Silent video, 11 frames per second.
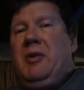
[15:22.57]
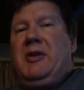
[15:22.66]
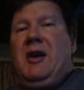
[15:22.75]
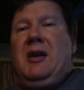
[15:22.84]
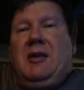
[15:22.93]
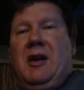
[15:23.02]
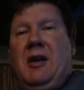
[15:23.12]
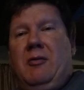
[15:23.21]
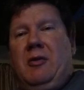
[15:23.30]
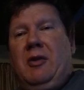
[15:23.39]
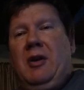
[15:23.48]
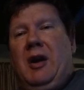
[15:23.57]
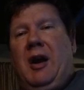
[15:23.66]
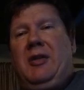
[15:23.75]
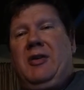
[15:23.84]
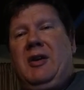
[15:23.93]
but then now we're
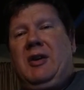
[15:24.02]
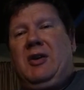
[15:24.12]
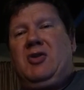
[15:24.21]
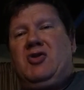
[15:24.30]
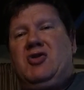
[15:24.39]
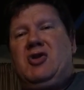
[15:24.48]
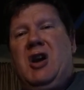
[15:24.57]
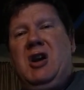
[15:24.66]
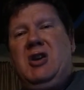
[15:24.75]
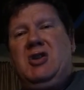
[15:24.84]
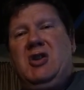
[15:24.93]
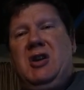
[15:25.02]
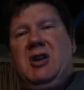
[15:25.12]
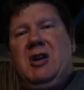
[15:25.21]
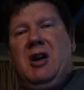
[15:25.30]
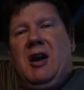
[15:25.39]
I think
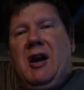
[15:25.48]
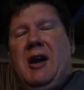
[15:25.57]
exchanging